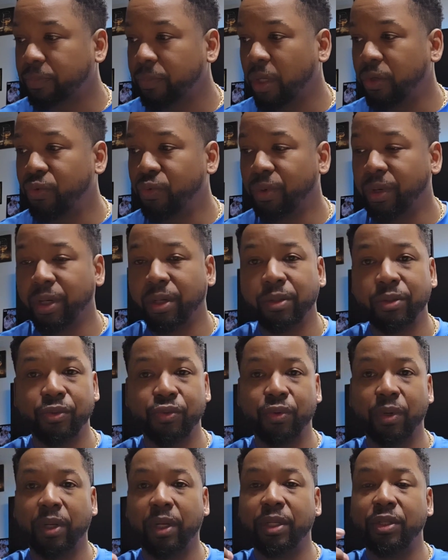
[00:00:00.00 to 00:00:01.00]
drill
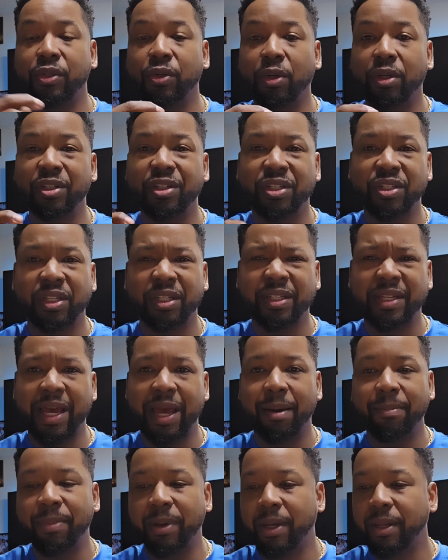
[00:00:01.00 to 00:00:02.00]
into it just a
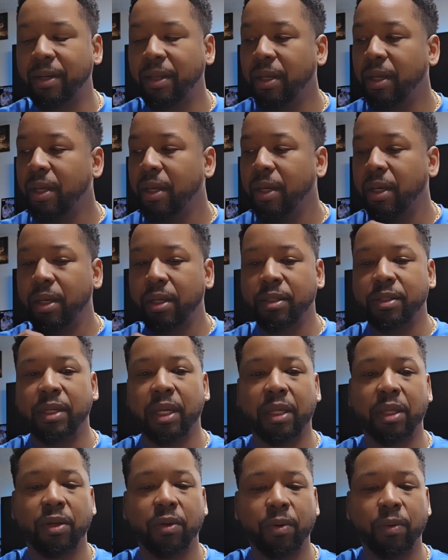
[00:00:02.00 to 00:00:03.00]
tad bit.
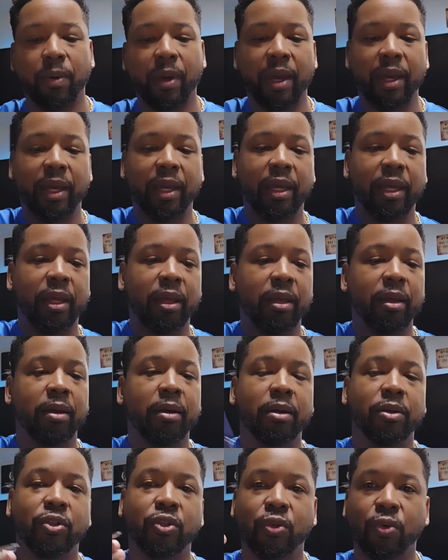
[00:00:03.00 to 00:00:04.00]
Take you a
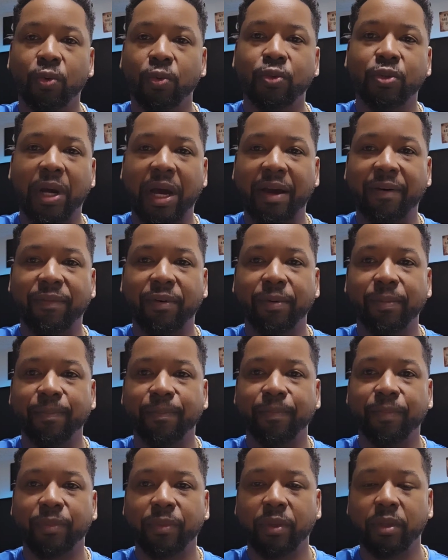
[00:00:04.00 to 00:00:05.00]
screwdriver,
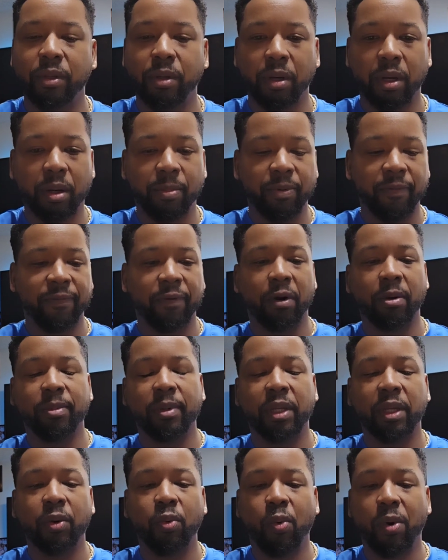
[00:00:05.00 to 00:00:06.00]

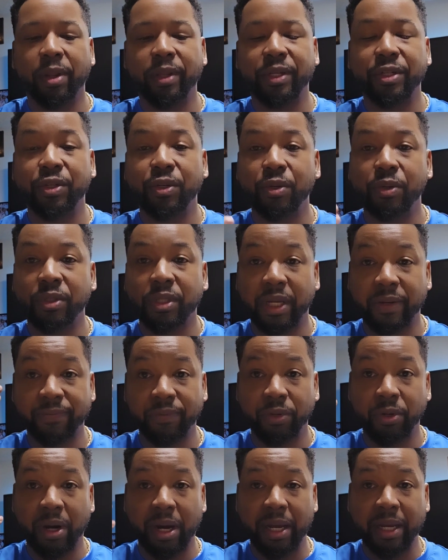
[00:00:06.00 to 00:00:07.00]
preferably one that you use like for
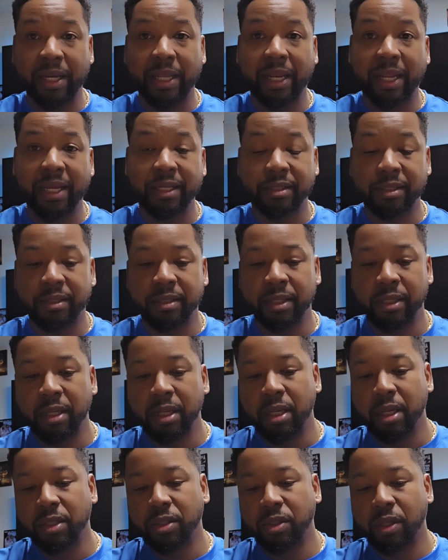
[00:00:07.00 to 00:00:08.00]
your eyeglasses,
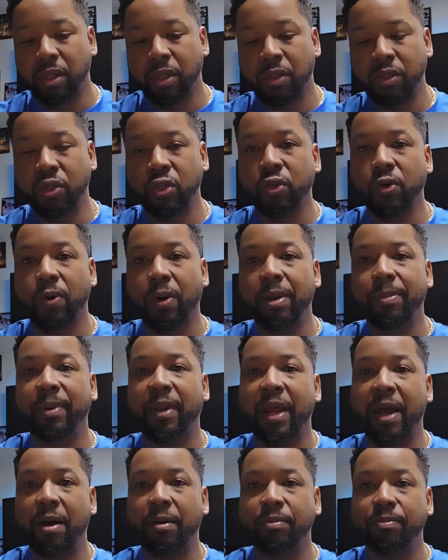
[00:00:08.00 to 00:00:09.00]
so you can scrape it
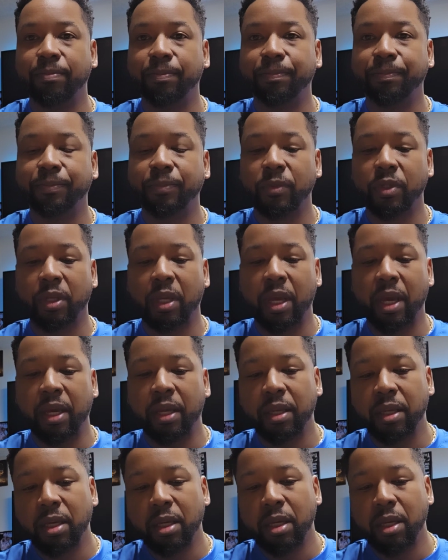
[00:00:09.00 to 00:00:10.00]
out. Okay.
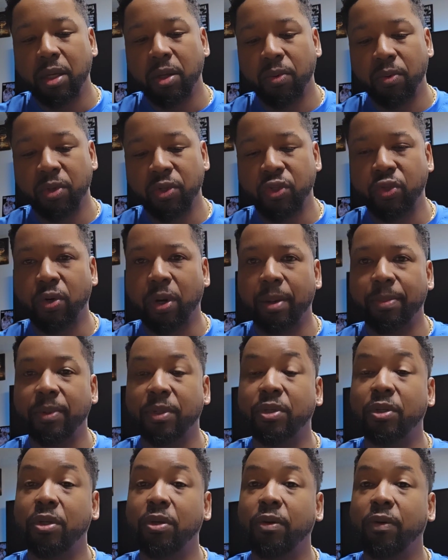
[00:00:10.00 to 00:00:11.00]
You want to scrape it
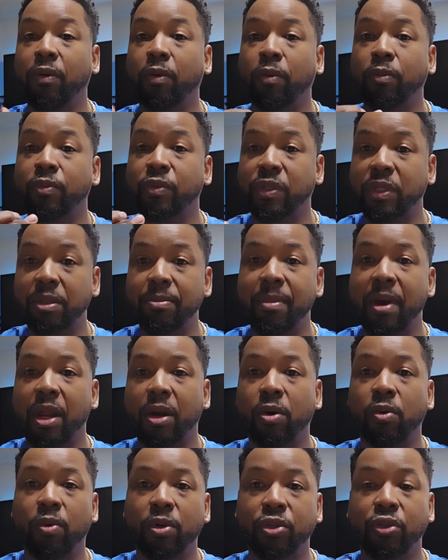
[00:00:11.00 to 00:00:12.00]
till you see
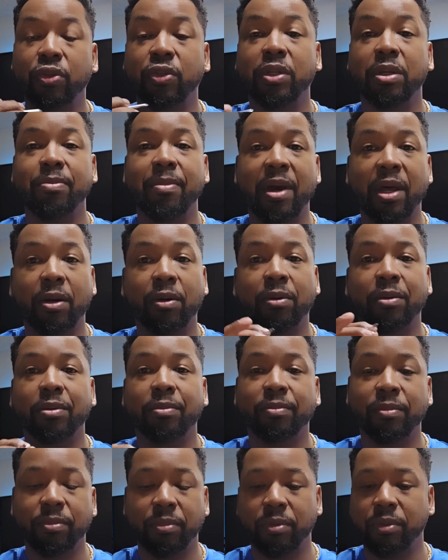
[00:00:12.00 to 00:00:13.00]
metal. Once you see metal,
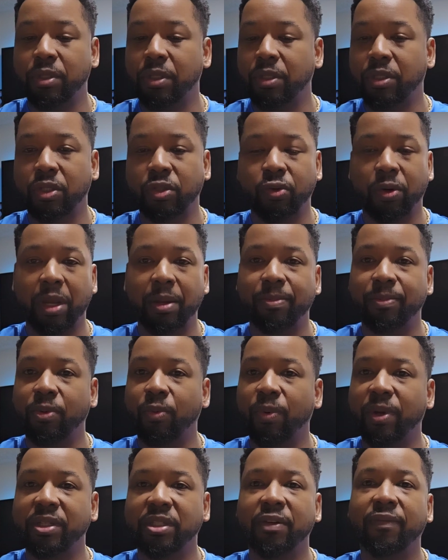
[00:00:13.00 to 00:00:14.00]
just scrape the
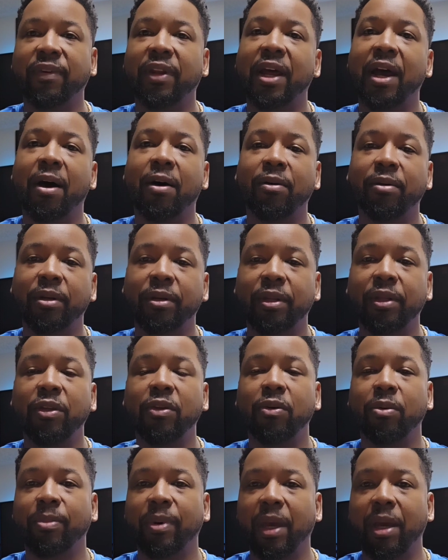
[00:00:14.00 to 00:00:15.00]
rest of it out, and then
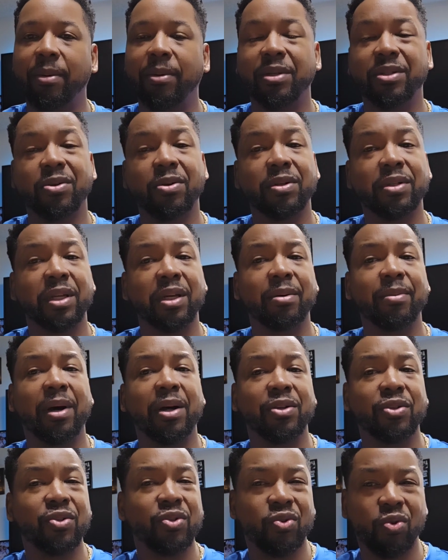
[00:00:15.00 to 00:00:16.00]
you'll be able. It's going to take
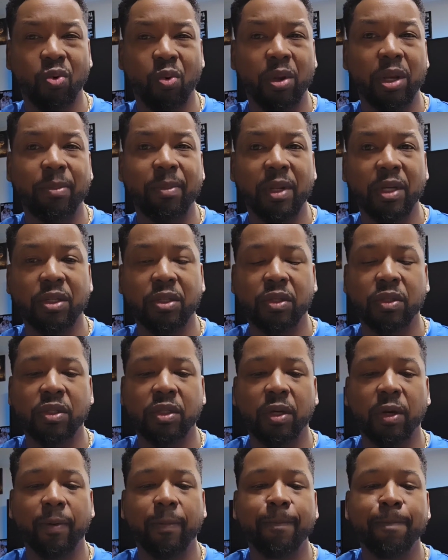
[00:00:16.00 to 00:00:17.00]
about 20 minutes or
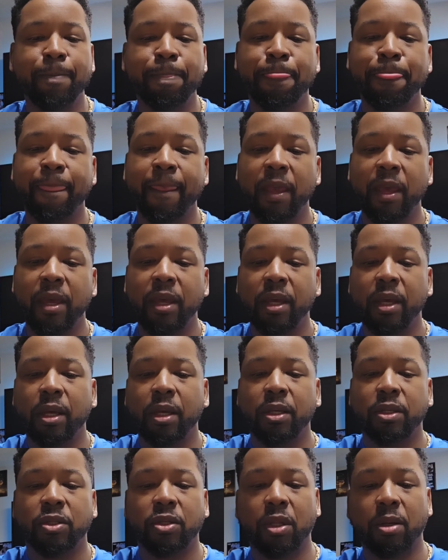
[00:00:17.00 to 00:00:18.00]
so.
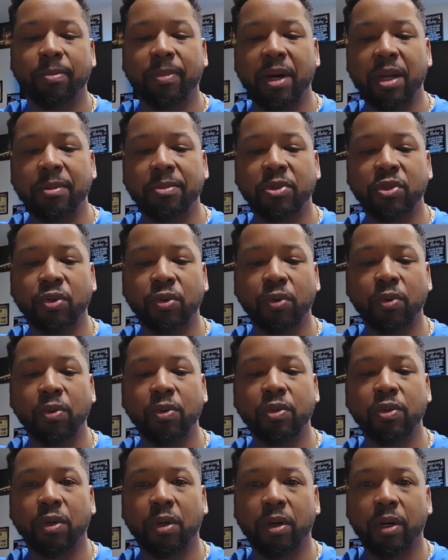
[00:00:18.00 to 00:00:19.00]
So the bottom
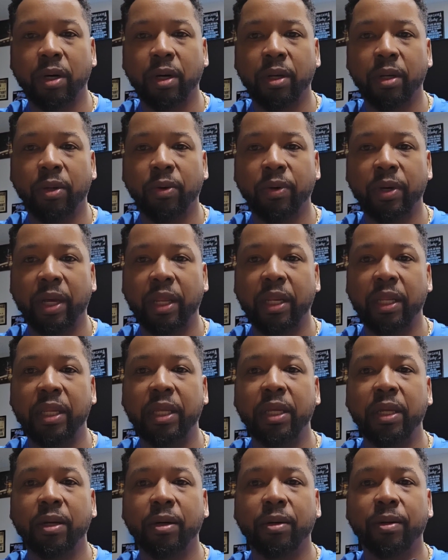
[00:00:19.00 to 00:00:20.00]
screws are located
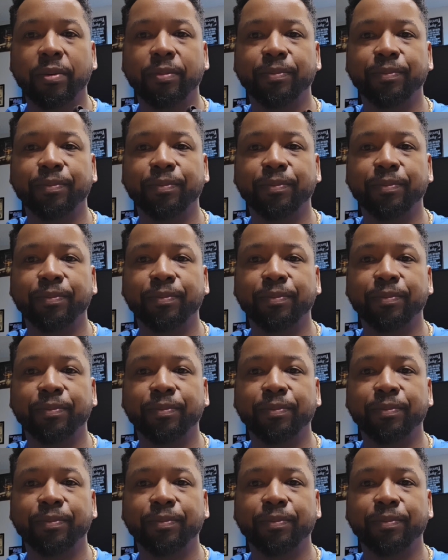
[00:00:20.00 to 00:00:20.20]
here,